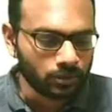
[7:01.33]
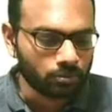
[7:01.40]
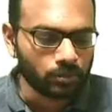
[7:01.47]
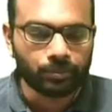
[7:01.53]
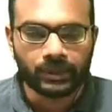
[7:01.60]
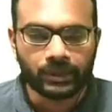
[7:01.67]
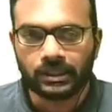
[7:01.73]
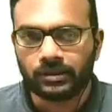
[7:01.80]

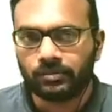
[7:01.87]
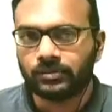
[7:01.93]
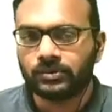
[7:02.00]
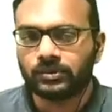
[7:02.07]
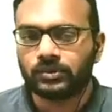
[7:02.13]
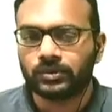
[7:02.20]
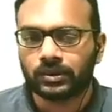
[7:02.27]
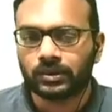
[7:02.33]
momentum.
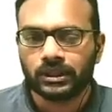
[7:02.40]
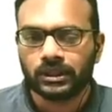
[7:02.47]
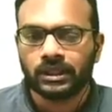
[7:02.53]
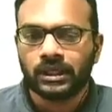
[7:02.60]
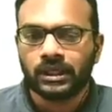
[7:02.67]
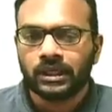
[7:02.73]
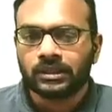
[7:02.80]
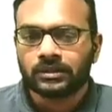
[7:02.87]
Okay.
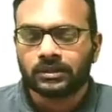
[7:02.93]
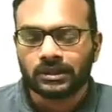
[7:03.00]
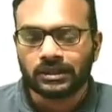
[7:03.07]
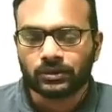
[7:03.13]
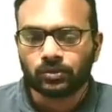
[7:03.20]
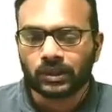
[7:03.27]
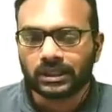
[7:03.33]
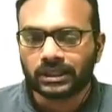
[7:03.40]
So that's
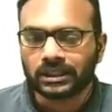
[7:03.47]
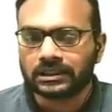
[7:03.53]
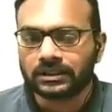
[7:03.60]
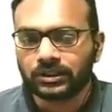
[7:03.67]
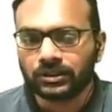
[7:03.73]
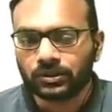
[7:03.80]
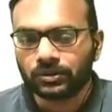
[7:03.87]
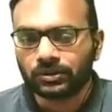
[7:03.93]
one reason
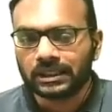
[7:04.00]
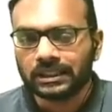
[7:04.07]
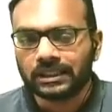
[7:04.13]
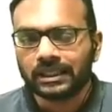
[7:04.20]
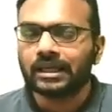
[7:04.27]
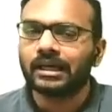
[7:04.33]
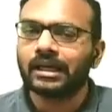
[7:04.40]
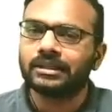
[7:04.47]
to do that.
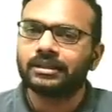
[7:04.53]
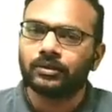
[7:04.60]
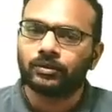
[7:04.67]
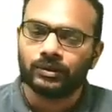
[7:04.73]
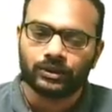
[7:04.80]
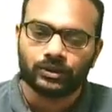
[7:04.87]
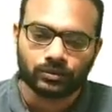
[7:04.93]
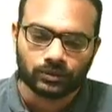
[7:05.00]
There are other
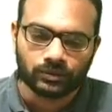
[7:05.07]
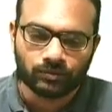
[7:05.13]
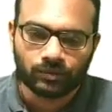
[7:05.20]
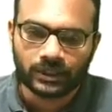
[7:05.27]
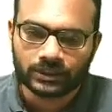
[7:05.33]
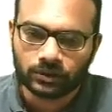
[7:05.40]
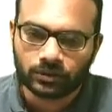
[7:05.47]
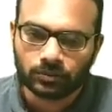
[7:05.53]

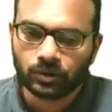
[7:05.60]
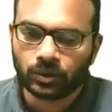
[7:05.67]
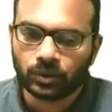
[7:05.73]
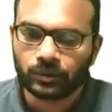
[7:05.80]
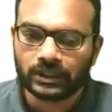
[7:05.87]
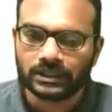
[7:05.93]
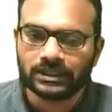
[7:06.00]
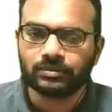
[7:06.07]
ways to
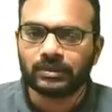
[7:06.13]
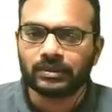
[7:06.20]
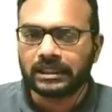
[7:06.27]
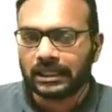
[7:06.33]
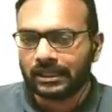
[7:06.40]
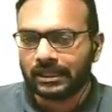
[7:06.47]
motivate this, but